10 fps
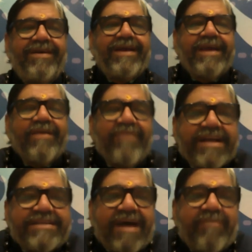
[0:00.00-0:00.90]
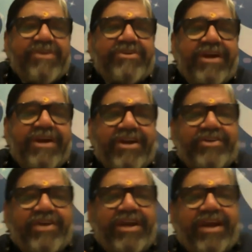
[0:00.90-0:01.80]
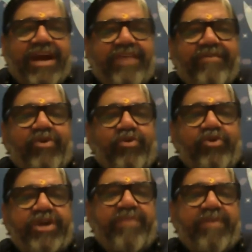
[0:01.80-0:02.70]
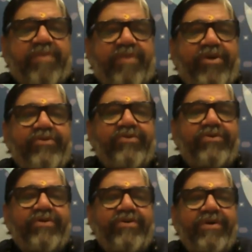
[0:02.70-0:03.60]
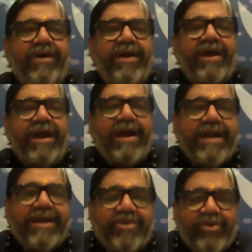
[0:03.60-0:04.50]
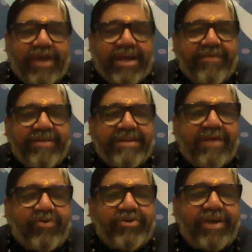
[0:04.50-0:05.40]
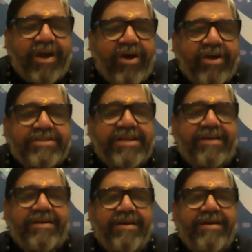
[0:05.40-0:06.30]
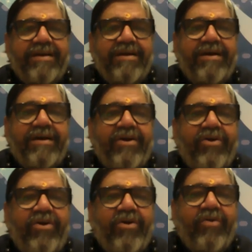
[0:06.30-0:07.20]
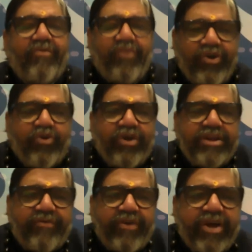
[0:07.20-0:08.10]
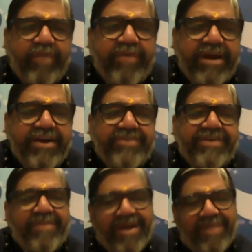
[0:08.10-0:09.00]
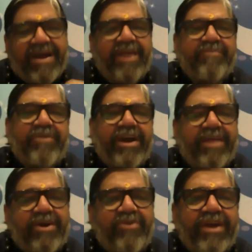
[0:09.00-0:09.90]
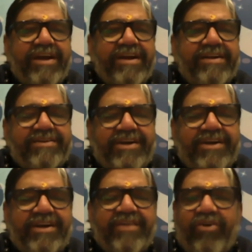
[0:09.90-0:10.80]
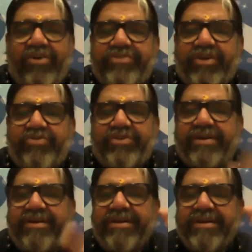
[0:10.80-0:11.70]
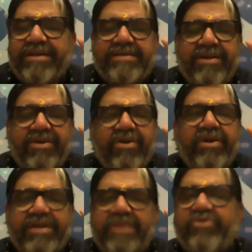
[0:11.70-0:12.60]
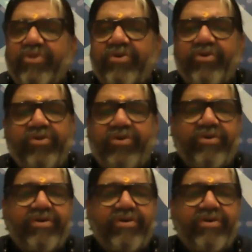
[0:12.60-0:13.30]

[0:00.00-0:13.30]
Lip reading: If examination teacher is write up a question paper for you, and you are giving the question answer, would you go in the front of again, teacher, madam, I am not able to get understand the answer question. Yes. Yes, no, no.